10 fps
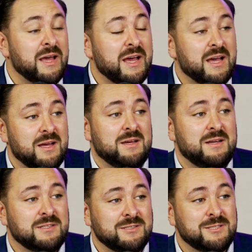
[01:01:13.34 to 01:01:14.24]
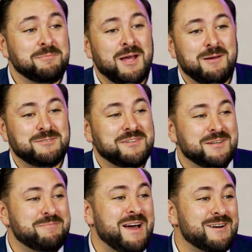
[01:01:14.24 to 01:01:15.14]
oh, yeah. too. Sometimes so.
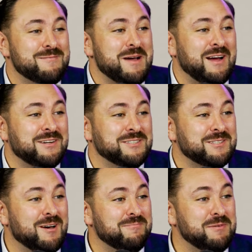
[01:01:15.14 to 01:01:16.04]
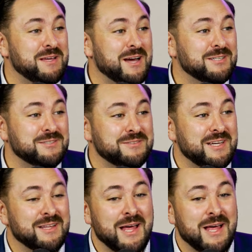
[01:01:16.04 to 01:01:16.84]
feeling better about yourself because yeah.